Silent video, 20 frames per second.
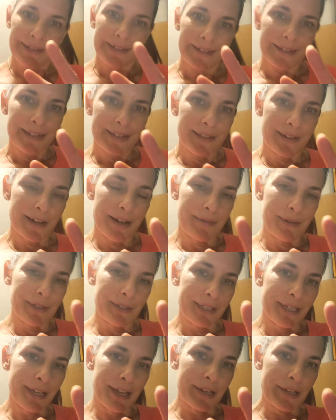Sorry about the
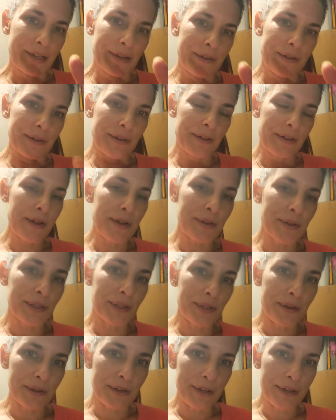touch out and close so
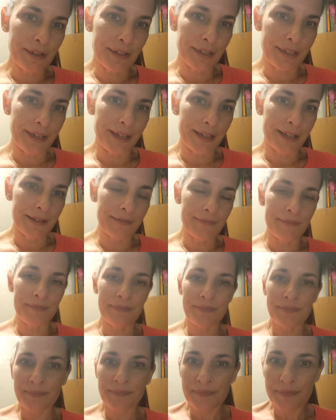early.
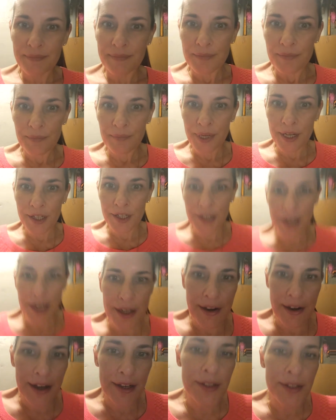Appreciate you
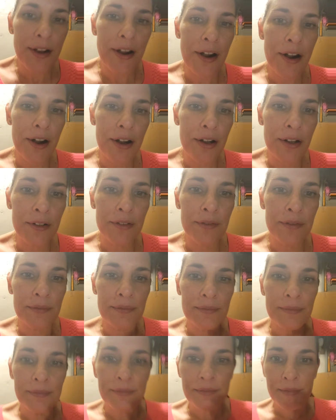guys all.
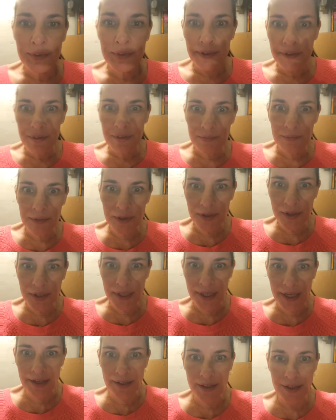And we'll see
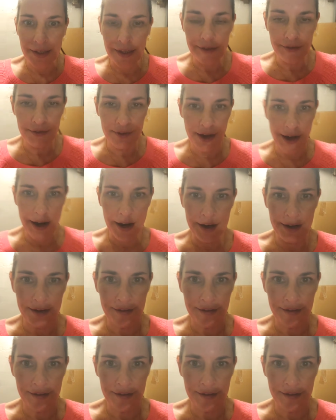you soon, okay?